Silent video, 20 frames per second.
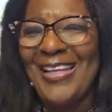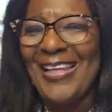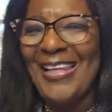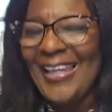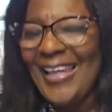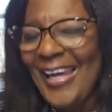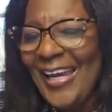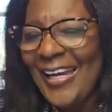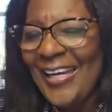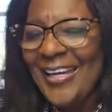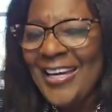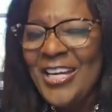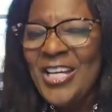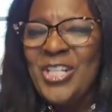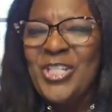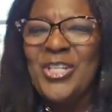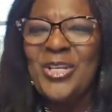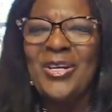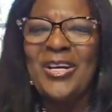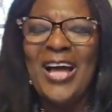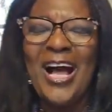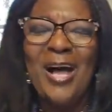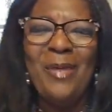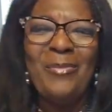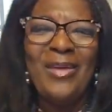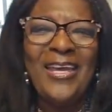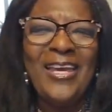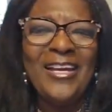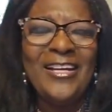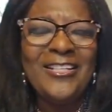link to
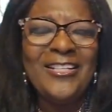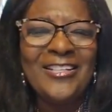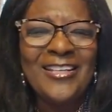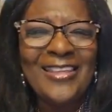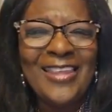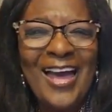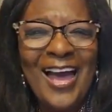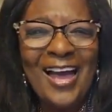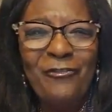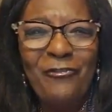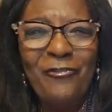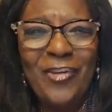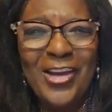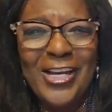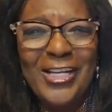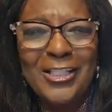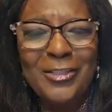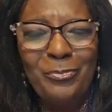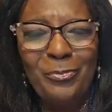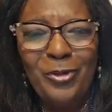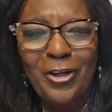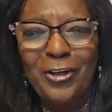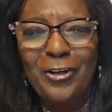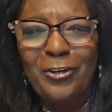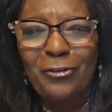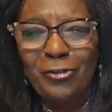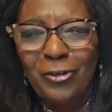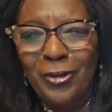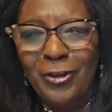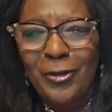come into that Facebook
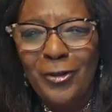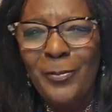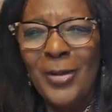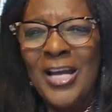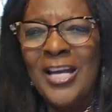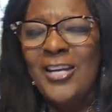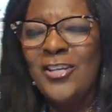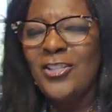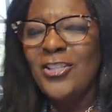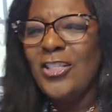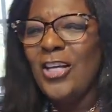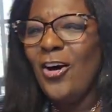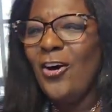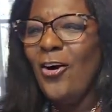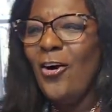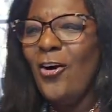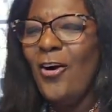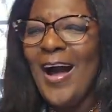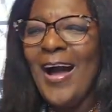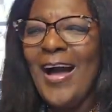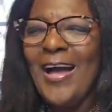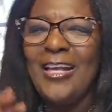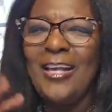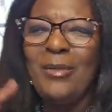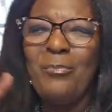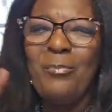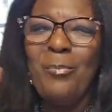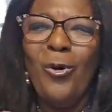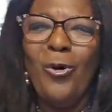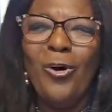group so I
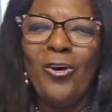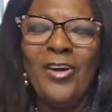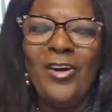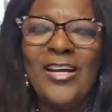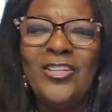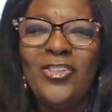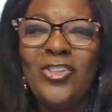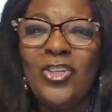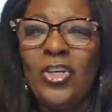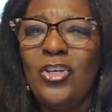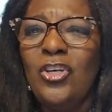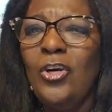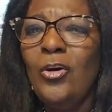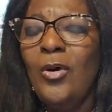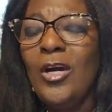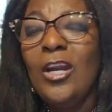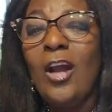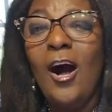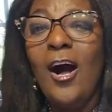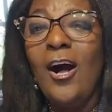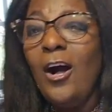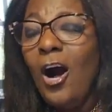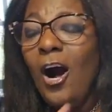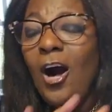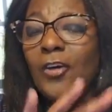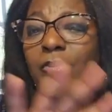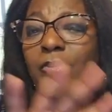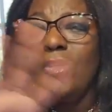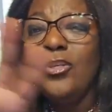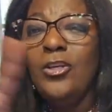can pour into you. And
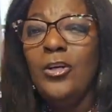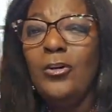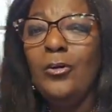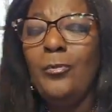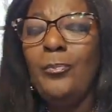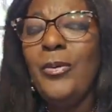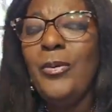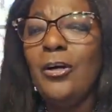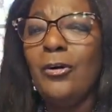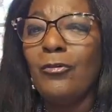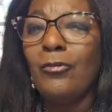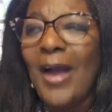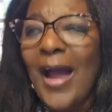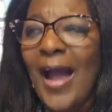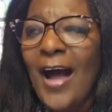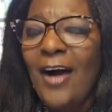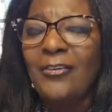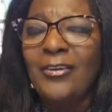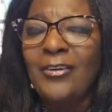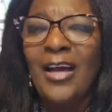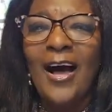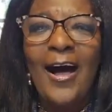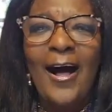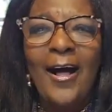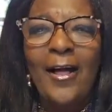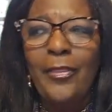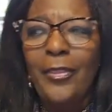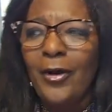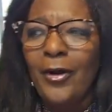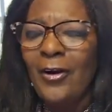also you will be around
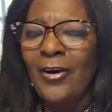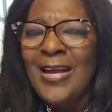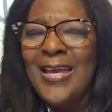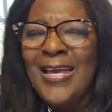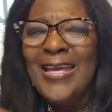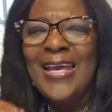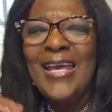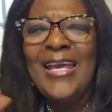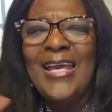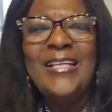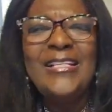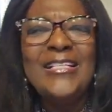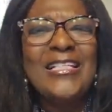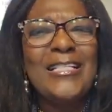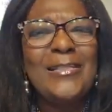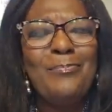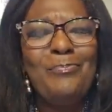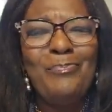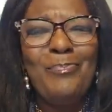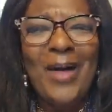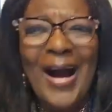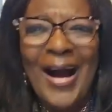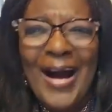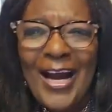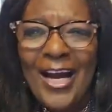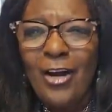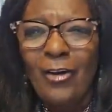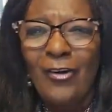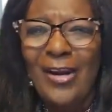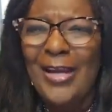other
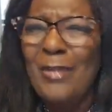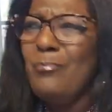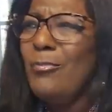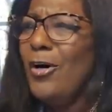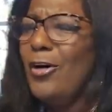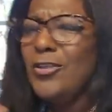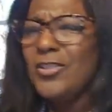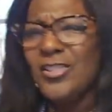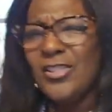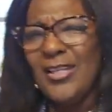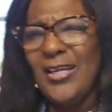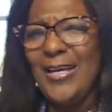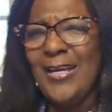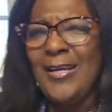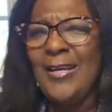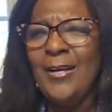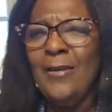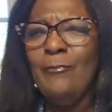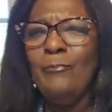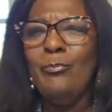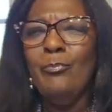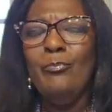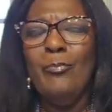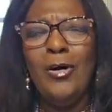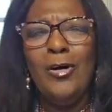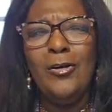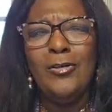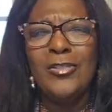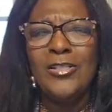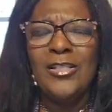inspiring,
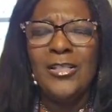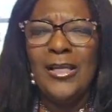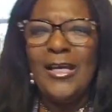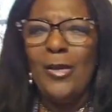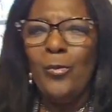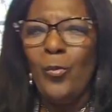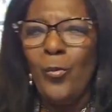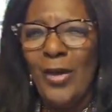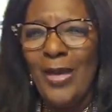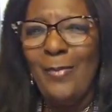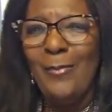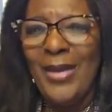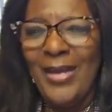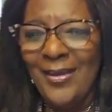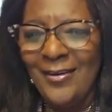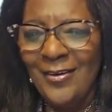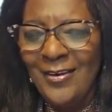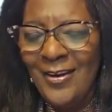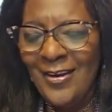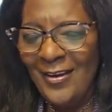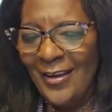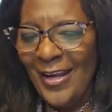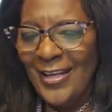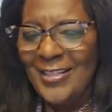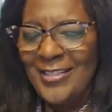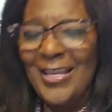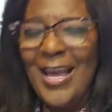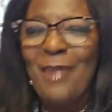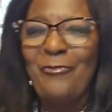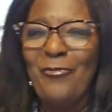mostly women,
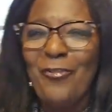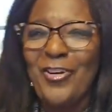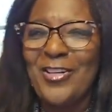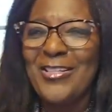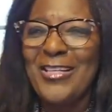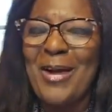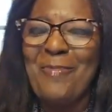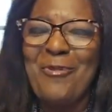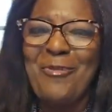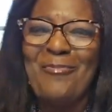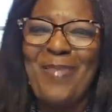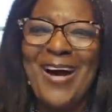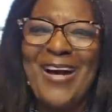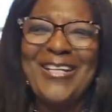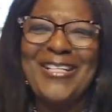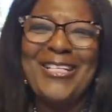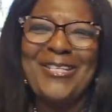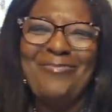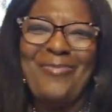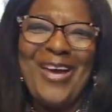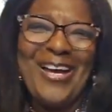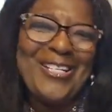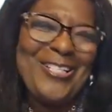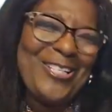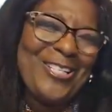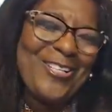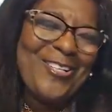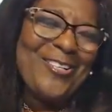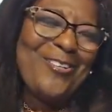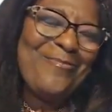except for some of my
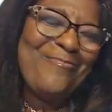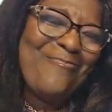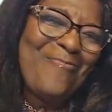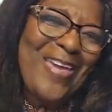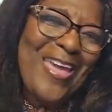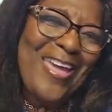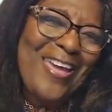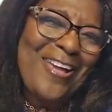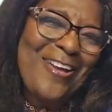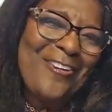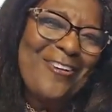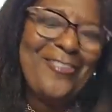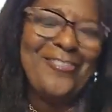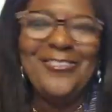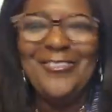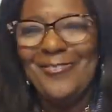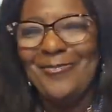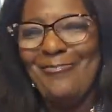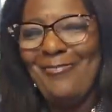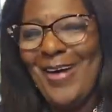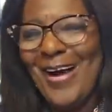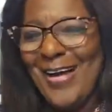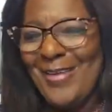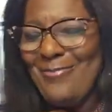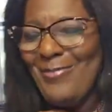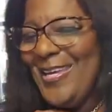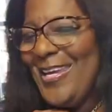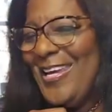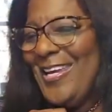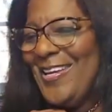special my
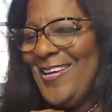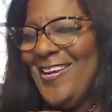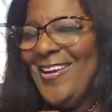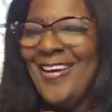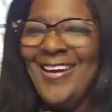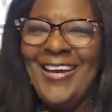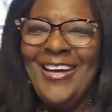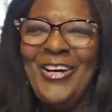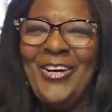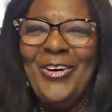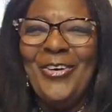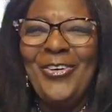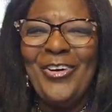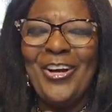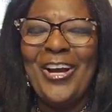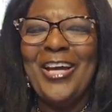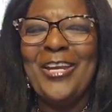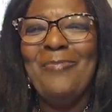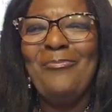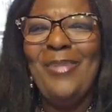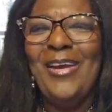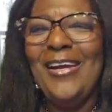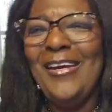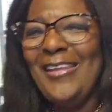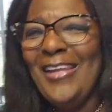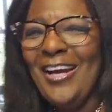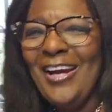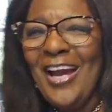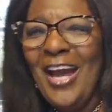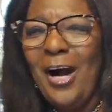men who are going to be in
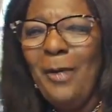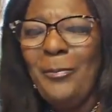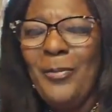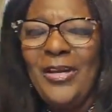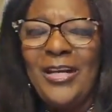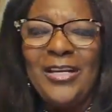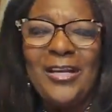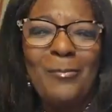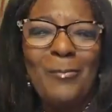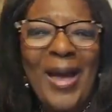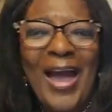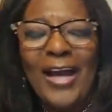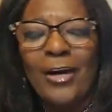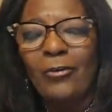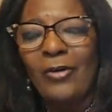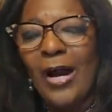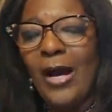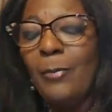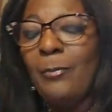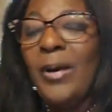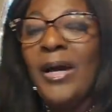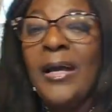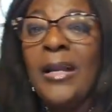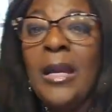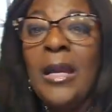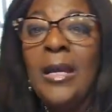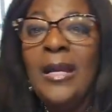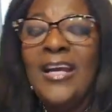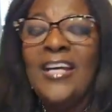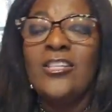there helping in the background. But
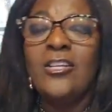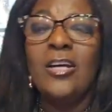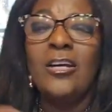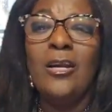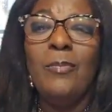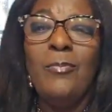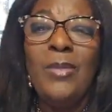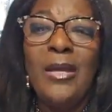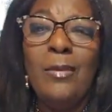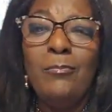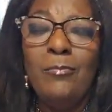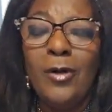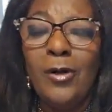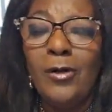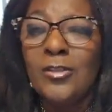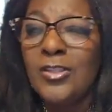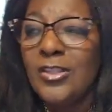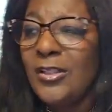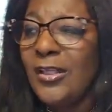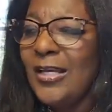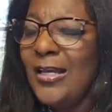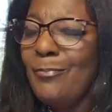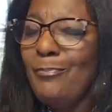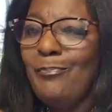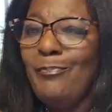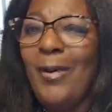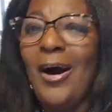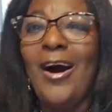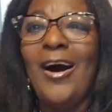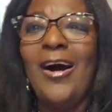it's going to be mostly
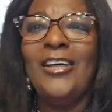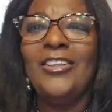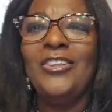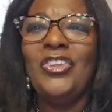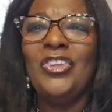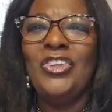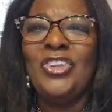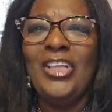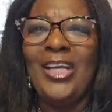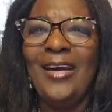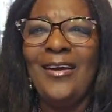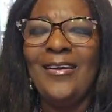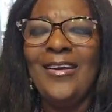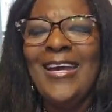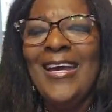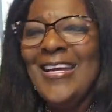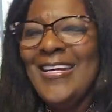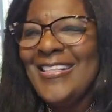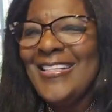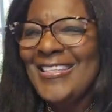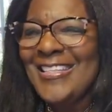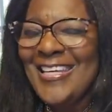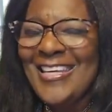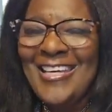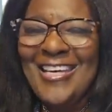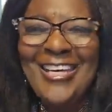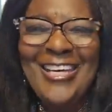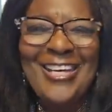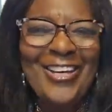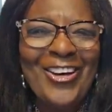boss chick
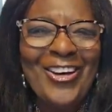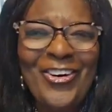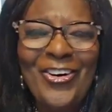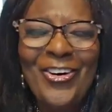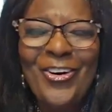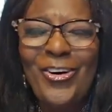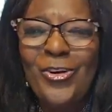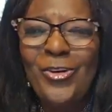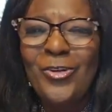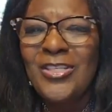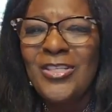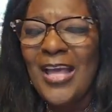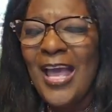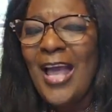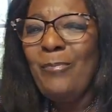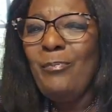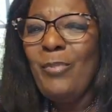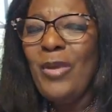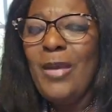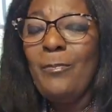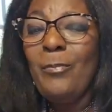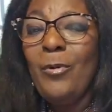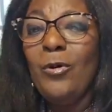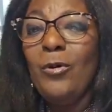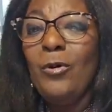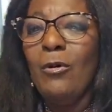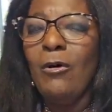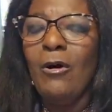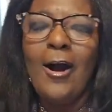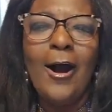CEOs and people
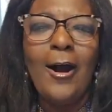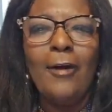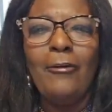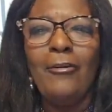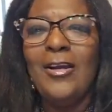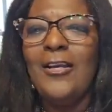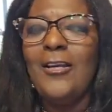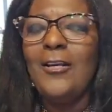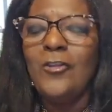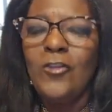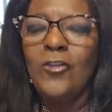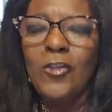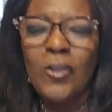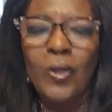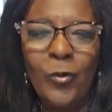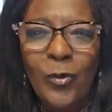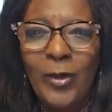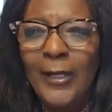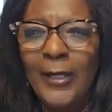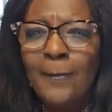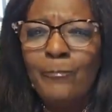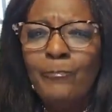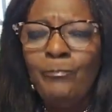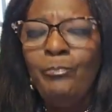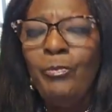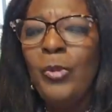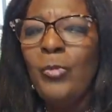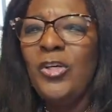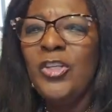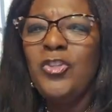who are already doing
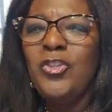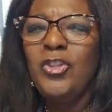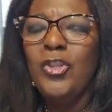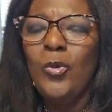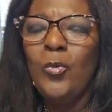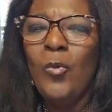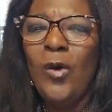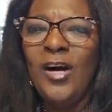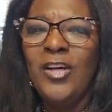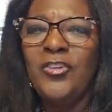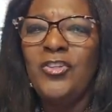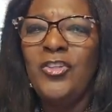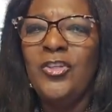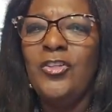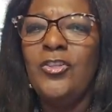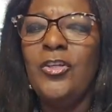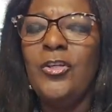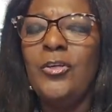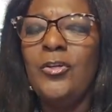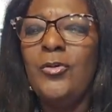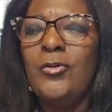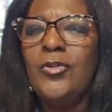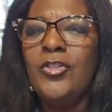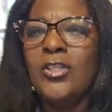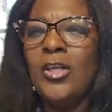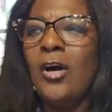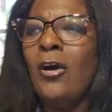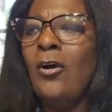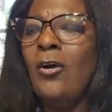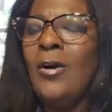what you want to do.
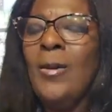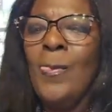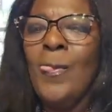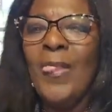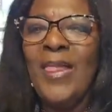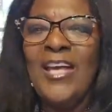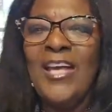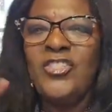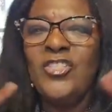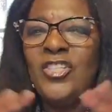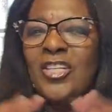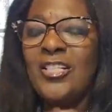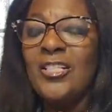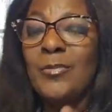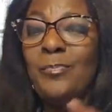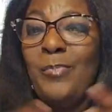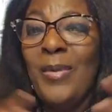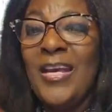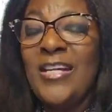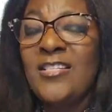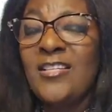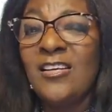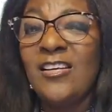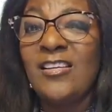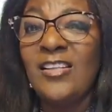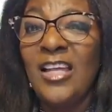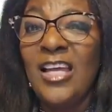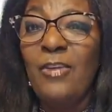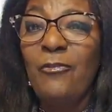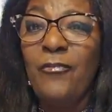So it's just
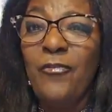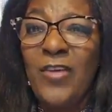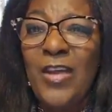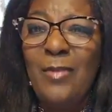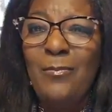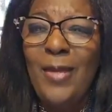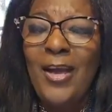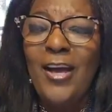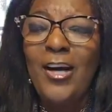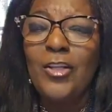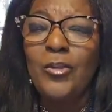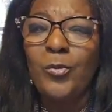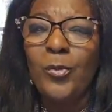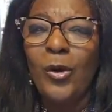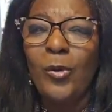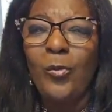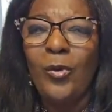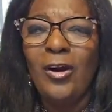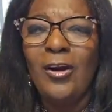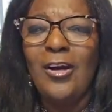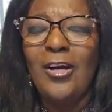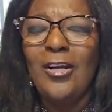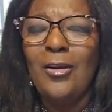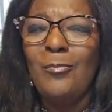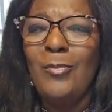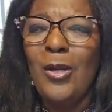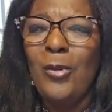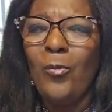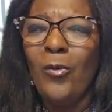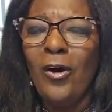basically females where we're going to
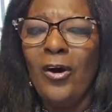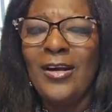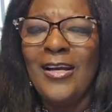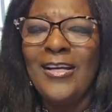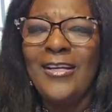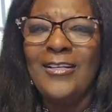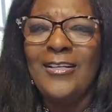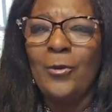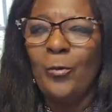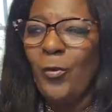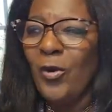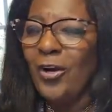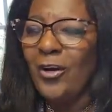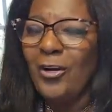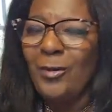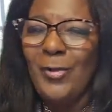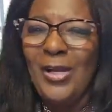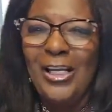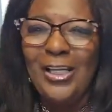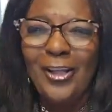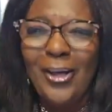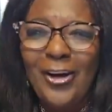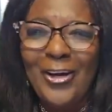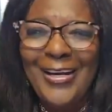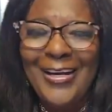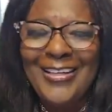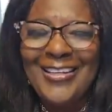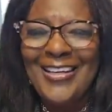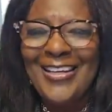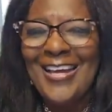be working, we're going to be
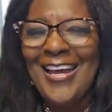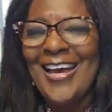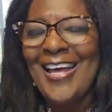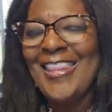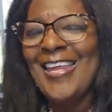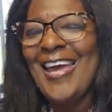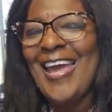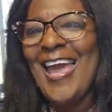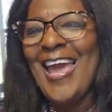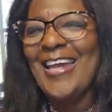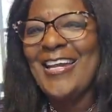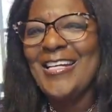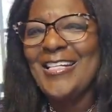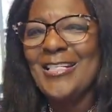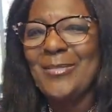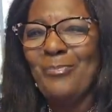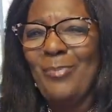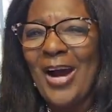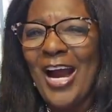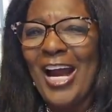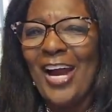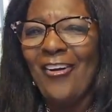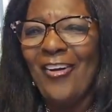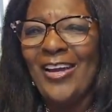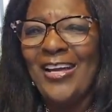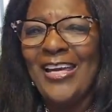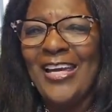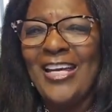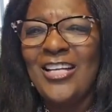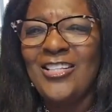learning together and
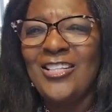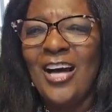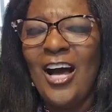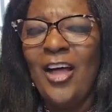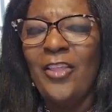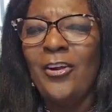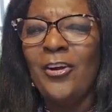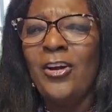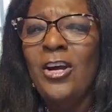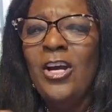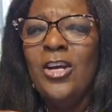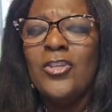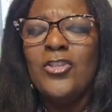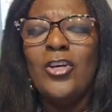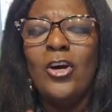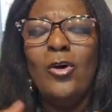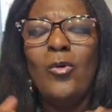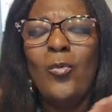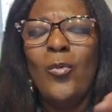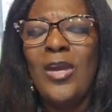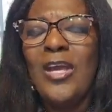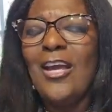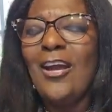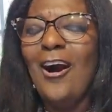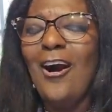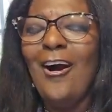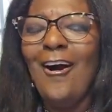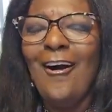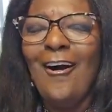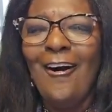inspiring each other so we
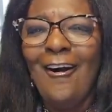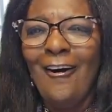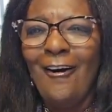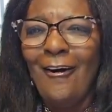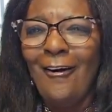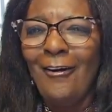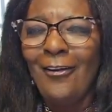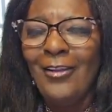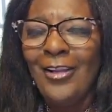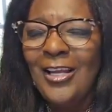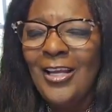all